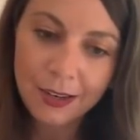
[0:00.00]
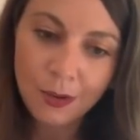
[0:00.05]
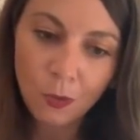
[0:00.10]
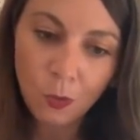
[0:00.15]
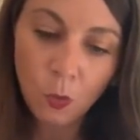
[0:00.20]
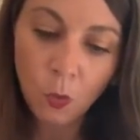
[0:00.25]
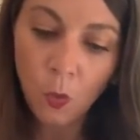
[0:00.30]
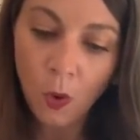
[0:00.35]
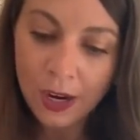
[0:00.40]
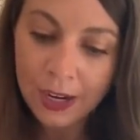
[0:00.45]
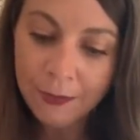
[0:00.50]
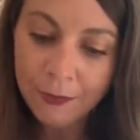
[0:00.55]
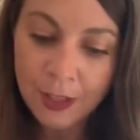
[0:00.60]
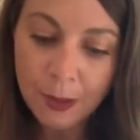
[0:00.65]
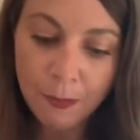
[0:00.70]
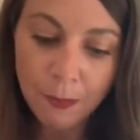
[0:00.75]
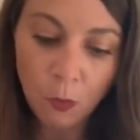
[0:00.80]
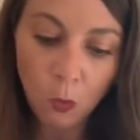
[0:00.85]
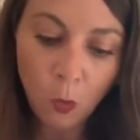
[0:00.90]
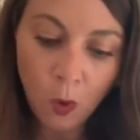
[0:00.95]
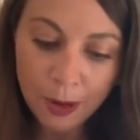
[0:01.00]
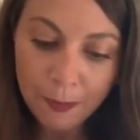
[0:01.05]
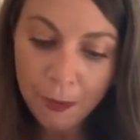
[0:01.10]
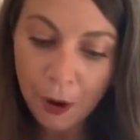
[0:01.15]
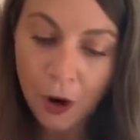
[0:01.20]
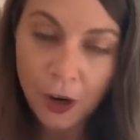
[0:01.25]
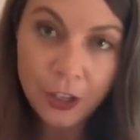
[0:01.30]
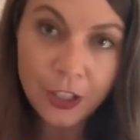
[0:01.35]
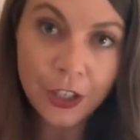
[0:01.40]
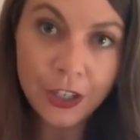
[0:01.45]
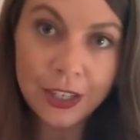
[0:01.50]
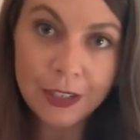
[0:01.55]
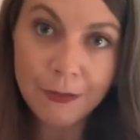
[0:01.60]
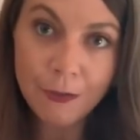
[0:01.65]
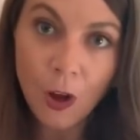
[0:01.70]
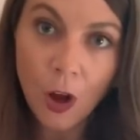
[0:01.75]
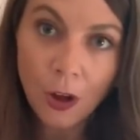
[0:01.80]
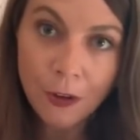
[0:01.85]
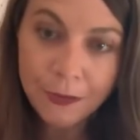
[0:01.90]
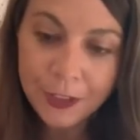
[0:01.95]
One partner
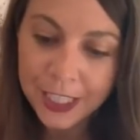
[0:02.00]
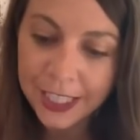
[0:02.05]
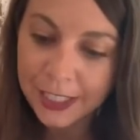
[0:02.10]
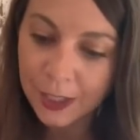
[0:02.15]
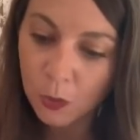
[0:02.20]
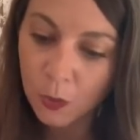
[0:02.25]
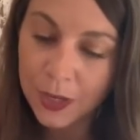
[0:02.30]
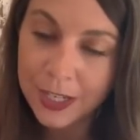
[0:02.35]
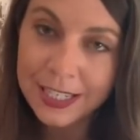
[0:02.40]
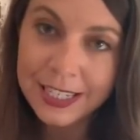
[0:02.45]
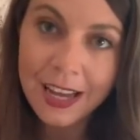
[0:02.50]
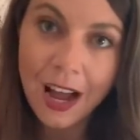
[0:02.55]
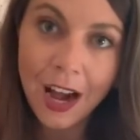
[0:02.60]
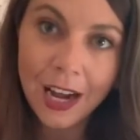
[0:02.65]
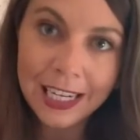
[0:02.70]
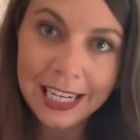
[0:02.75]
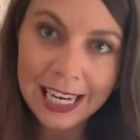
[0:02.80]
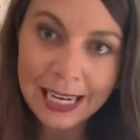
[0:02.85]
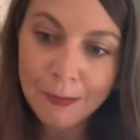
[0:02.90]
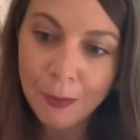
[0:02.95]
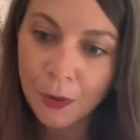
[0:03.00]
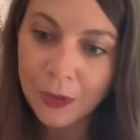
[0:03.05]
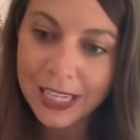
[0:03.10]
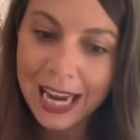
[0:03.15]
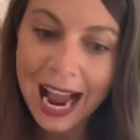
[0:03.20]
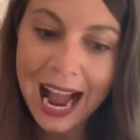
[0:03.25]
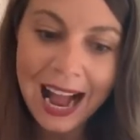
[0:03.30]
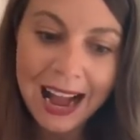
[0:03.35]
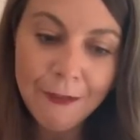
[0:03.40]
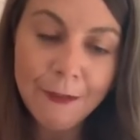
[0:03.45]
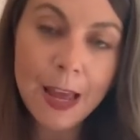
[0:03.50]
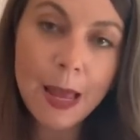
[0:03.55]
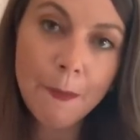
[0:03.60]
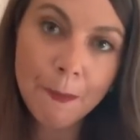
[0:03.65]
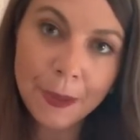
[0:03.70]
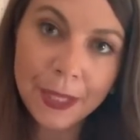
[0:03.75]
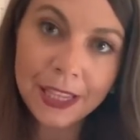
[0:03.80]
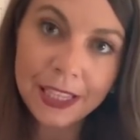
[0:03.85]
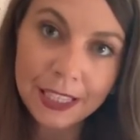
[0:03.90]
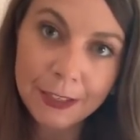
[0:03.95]
involved here was unable to have
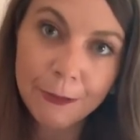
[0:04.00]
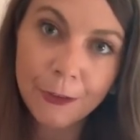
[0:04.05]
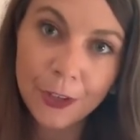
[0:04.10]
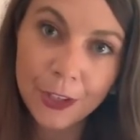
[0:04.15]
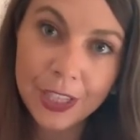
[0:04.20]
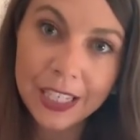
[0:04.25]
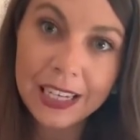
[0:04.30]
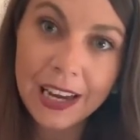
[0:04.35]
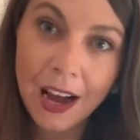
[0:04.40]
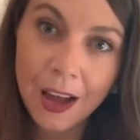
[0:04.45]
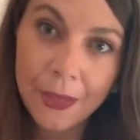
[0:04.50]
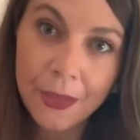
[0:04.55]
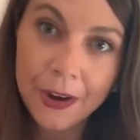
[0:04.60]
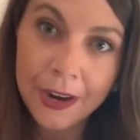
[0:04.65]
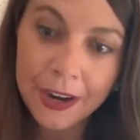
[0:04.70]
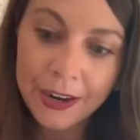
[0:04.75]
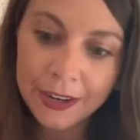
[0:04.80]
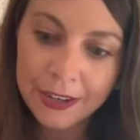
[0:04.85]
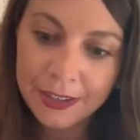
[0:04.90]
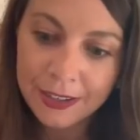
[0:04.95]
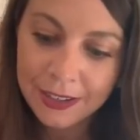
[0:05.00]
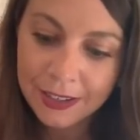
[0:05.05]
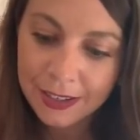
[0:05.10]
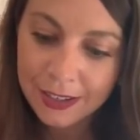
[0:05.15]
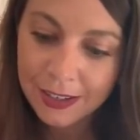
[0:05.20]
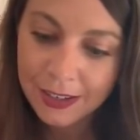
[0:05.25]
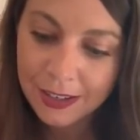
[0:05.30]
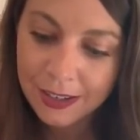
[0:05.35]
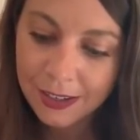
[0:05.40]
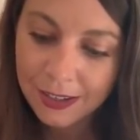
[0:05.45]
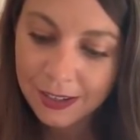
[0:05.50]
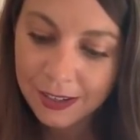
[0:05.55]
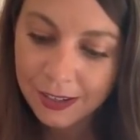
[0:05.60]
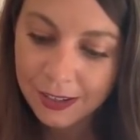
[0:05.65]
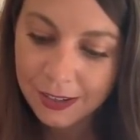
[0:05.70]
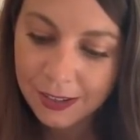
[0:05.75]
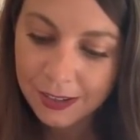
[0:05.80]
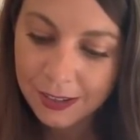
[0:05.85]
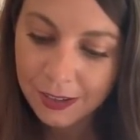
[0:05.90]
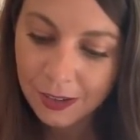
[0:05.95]
empathy for the other,
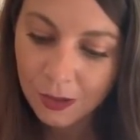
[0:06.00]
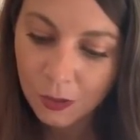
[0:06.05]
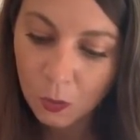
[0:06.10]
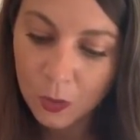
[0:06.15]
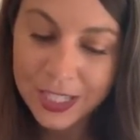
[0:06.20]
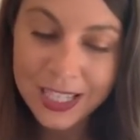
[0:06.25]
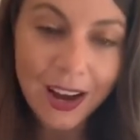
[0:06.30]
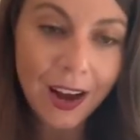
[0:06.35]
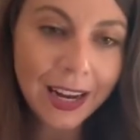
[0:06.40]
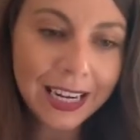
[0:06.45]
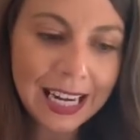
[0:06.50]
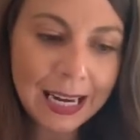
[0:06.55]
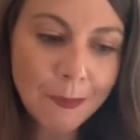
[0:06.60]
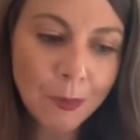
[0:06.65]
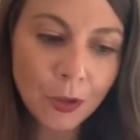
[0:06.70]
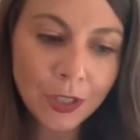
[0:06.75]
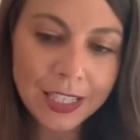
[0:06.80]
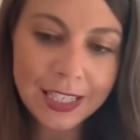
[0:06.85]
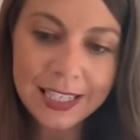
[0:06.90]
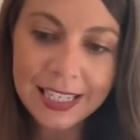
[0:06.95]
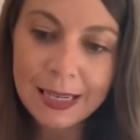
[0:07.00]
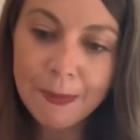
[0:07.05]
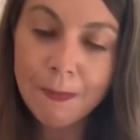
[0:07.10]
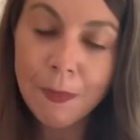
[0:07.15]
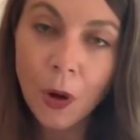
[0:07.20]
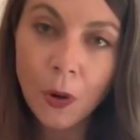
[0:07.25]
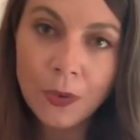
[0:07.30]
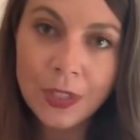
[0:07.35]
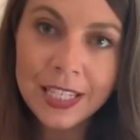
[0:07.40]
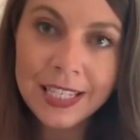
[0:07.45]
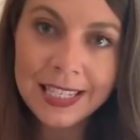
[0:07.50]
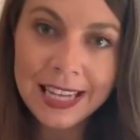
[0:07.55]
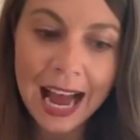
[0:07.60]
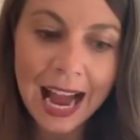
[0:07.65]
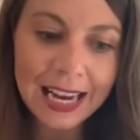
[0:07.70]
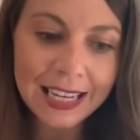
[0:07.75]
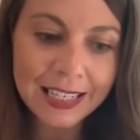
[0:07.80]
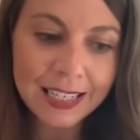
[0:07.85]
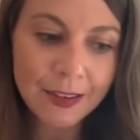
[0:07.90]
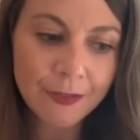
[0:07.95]
was unable to see both
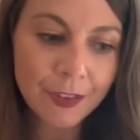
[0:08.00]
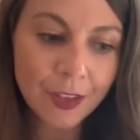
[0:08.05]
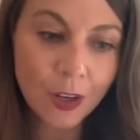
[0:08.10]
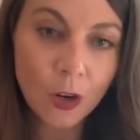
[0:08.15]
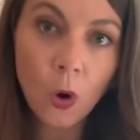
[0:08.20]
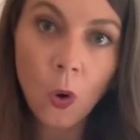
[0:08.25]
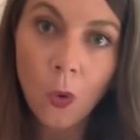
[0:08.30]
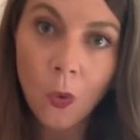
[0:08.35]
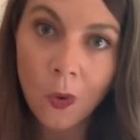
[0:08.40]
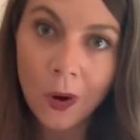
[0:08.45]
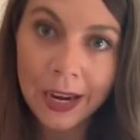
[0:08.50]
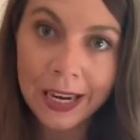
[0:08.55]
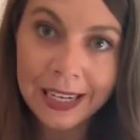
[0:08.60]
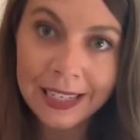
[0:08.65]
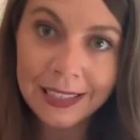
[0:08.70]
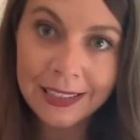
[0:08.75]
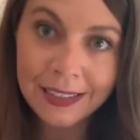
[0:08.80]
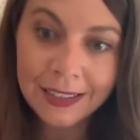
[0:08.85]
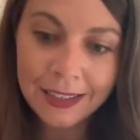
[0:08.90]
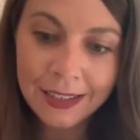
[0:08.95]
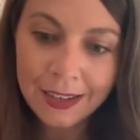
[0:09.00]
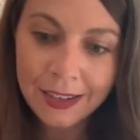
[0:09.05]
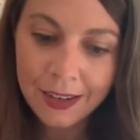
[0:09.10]
sides of the coin,